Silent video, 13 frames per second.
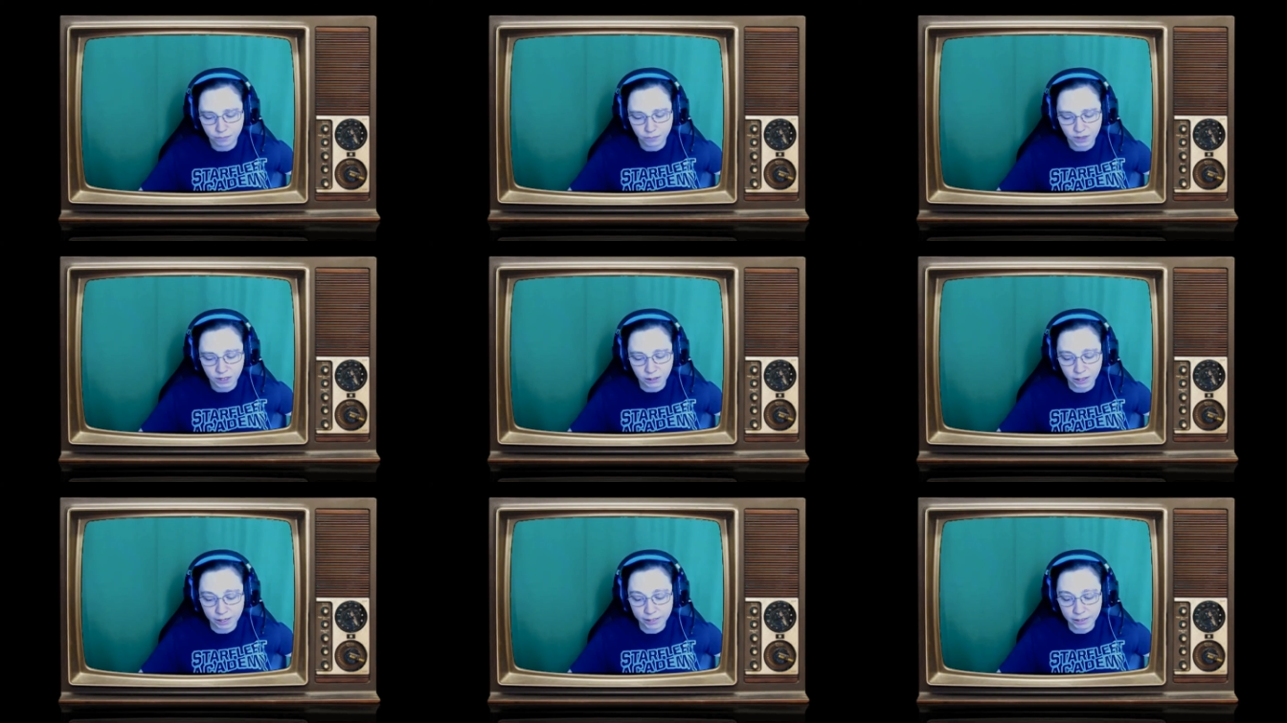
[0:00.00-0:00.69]
The
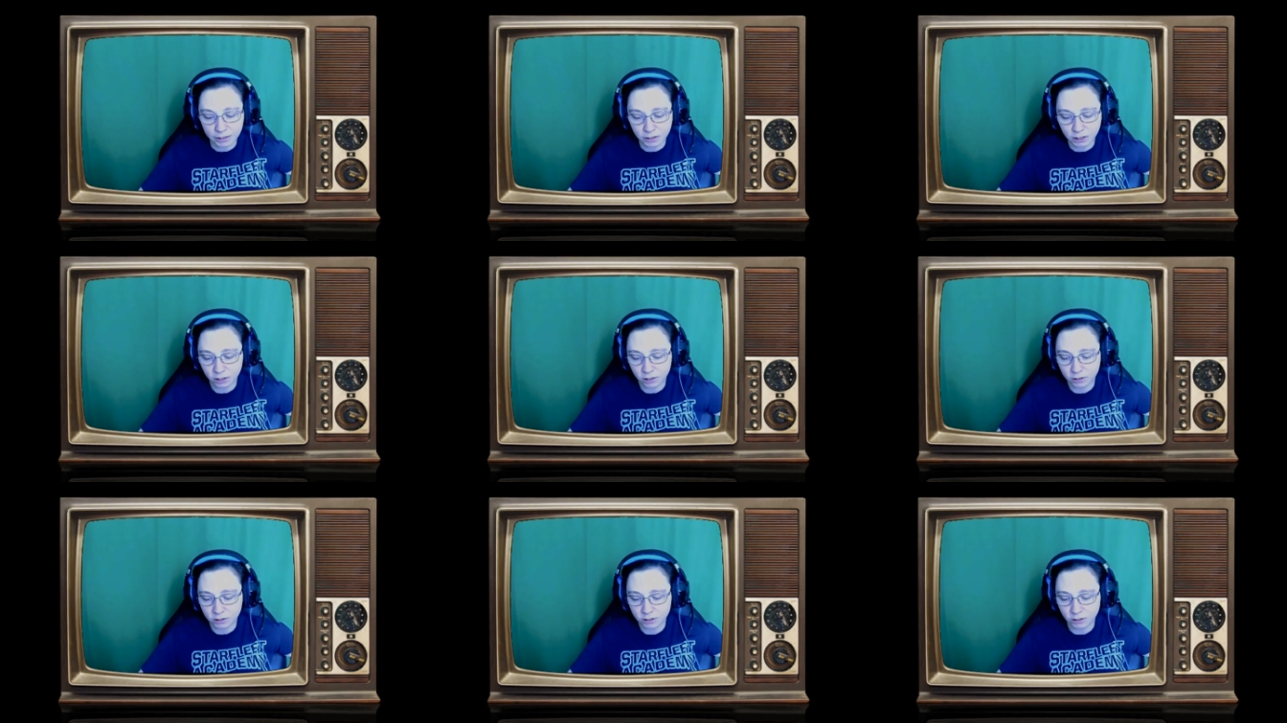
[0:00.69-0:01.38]
lion
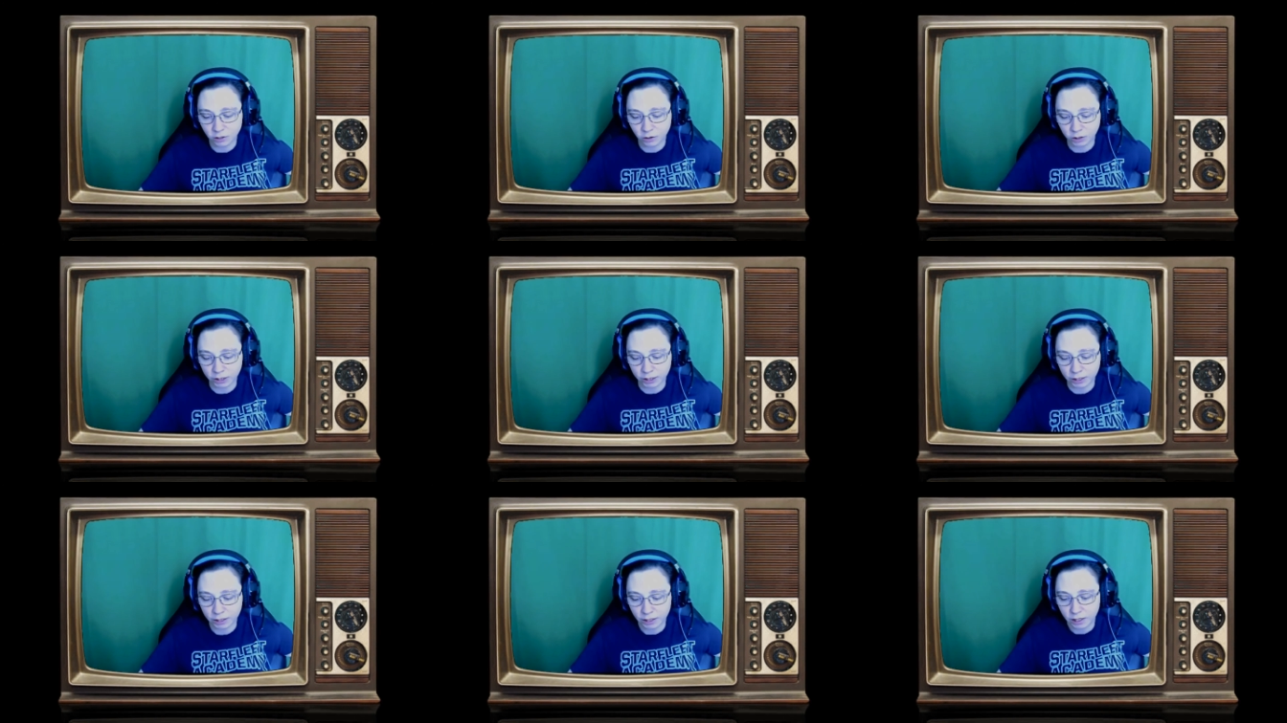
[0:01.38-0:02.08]
turned slowly
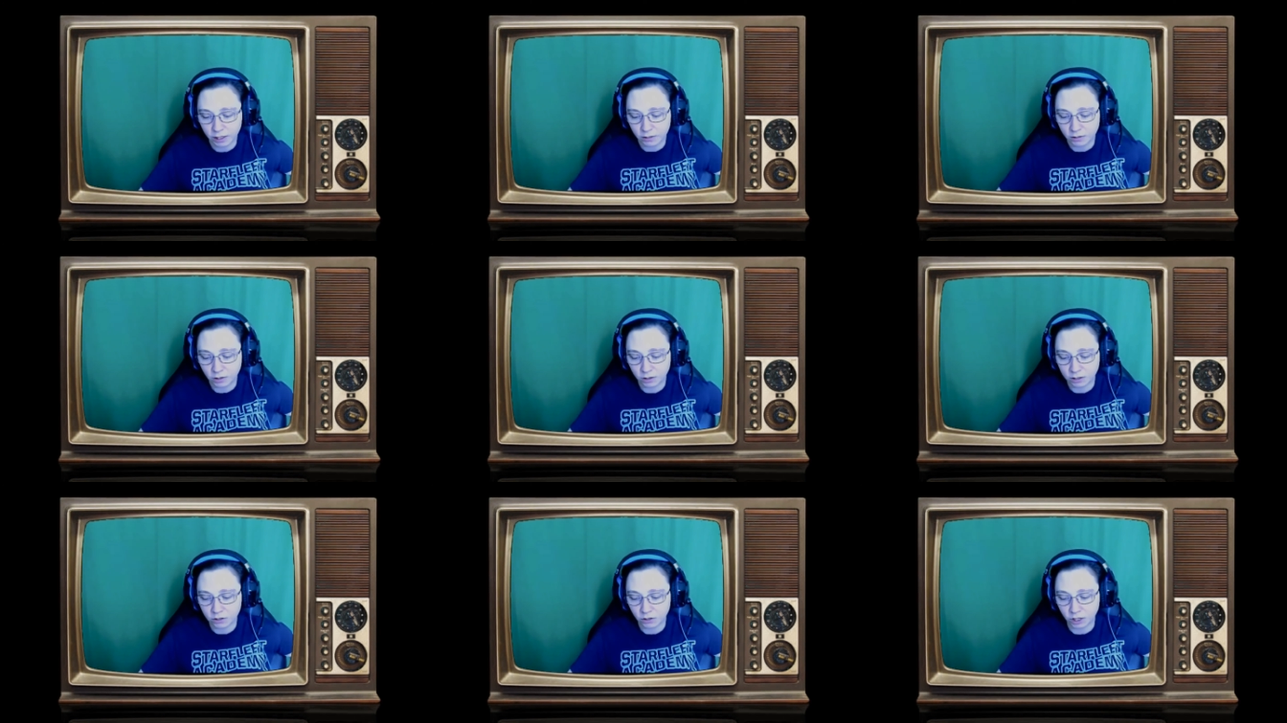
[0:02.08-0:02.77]
toward
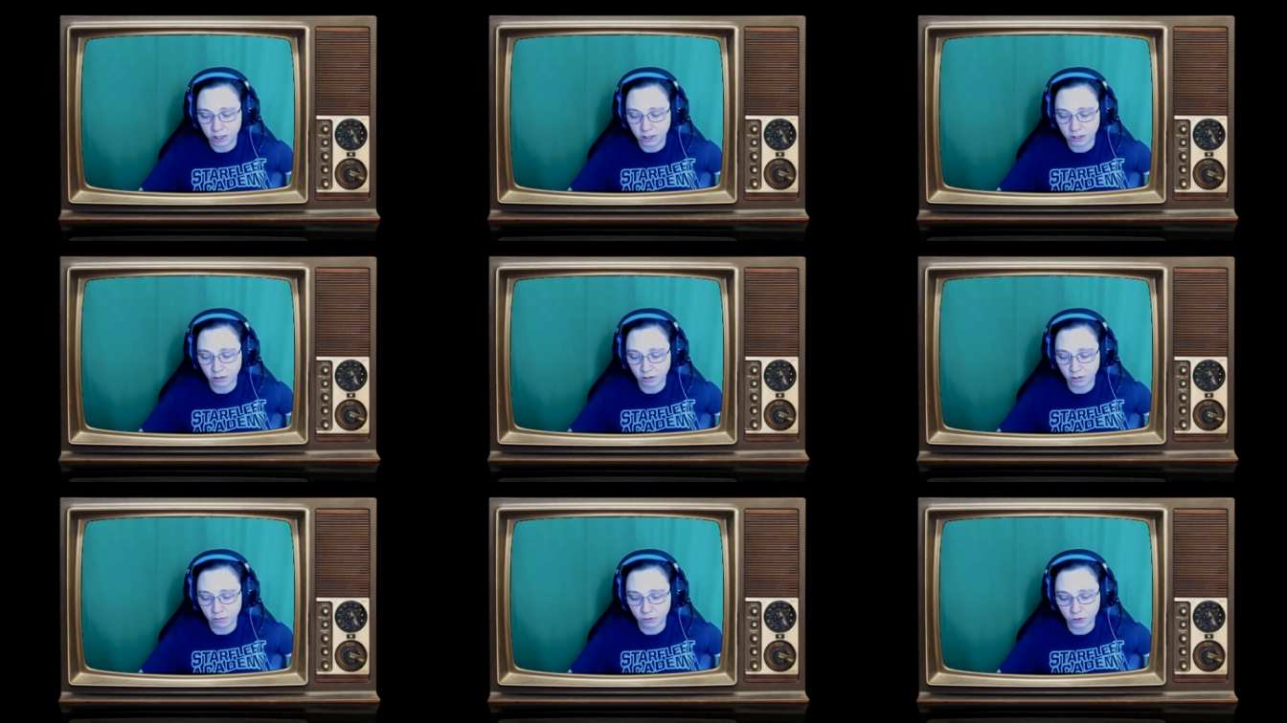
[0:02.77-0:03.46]
the direction of
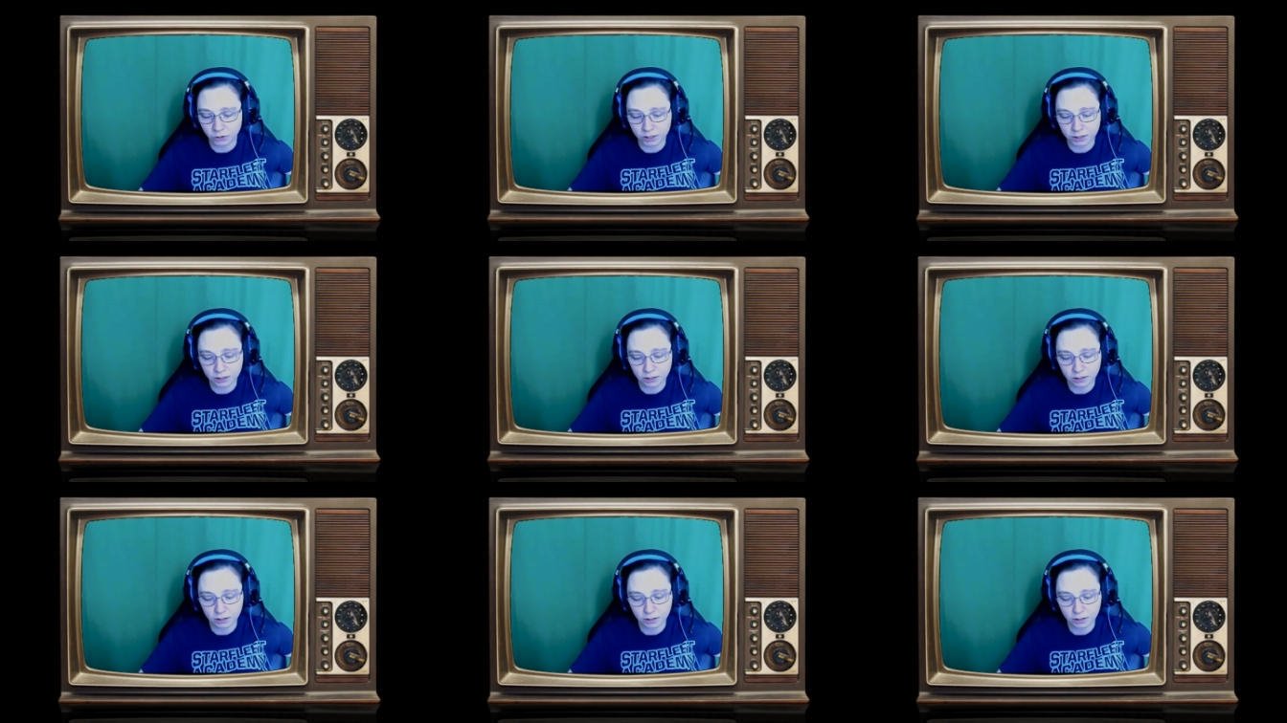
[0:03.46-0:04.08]
the voice.